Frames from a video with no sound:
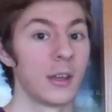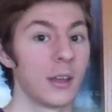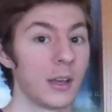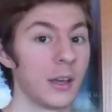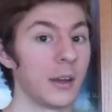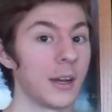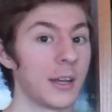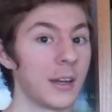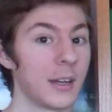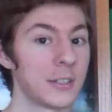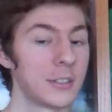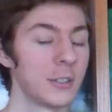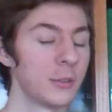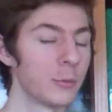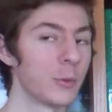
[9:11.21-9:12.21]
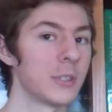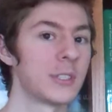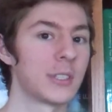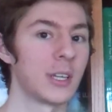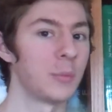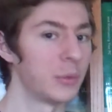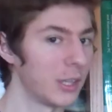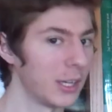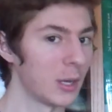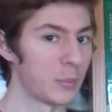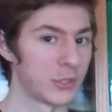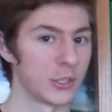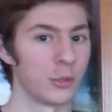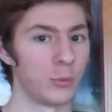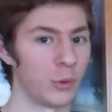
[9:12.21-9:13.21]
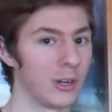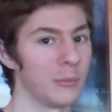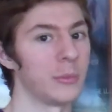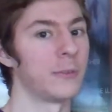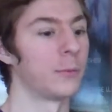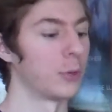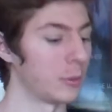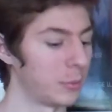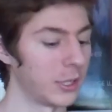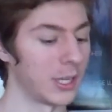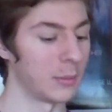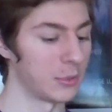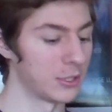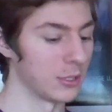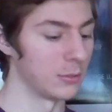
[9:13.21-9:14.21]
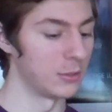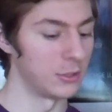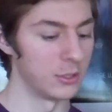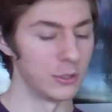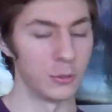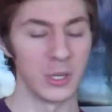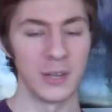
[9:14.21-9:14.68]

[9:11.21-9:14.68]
and I still would say play episode 1 before you play episode 2,